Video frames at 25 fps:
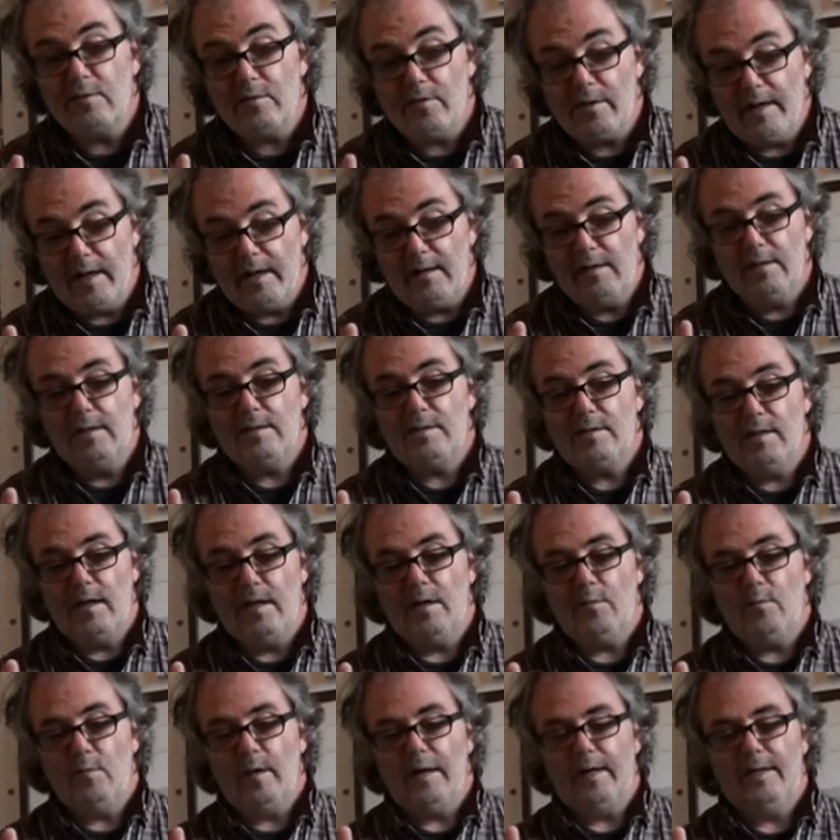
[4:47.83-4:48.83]
red
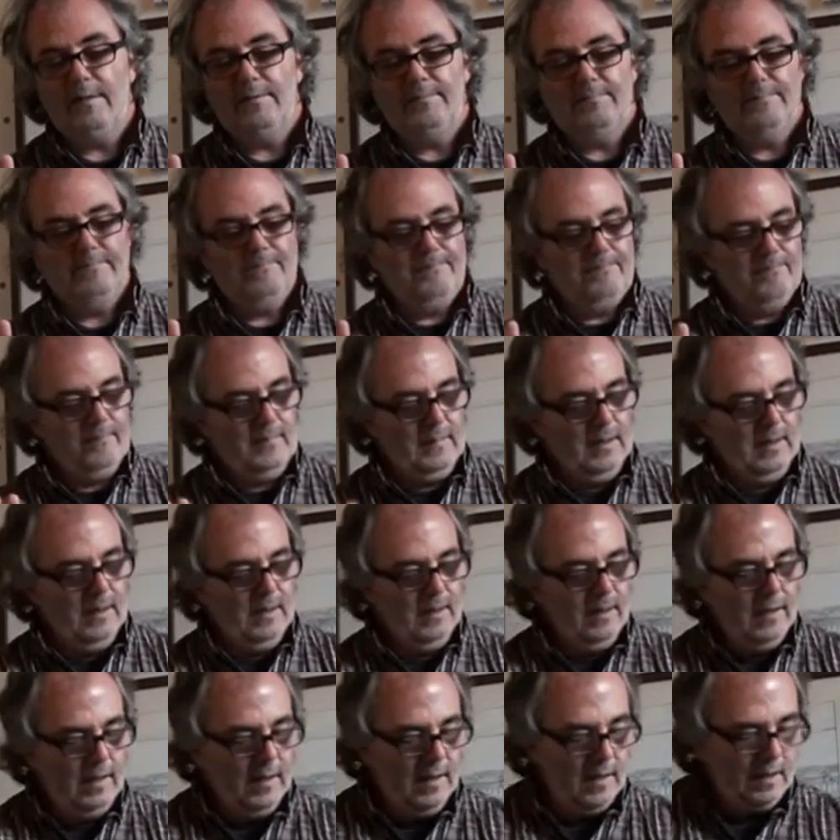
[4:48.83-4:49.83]
dessert wine.
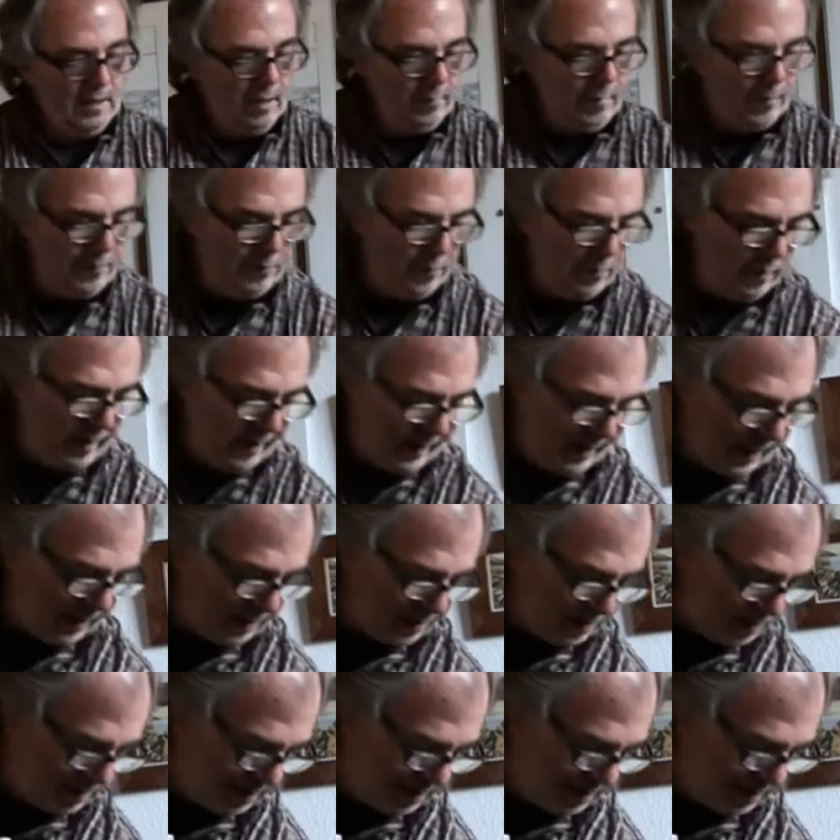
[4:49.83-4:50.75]
Now before I get to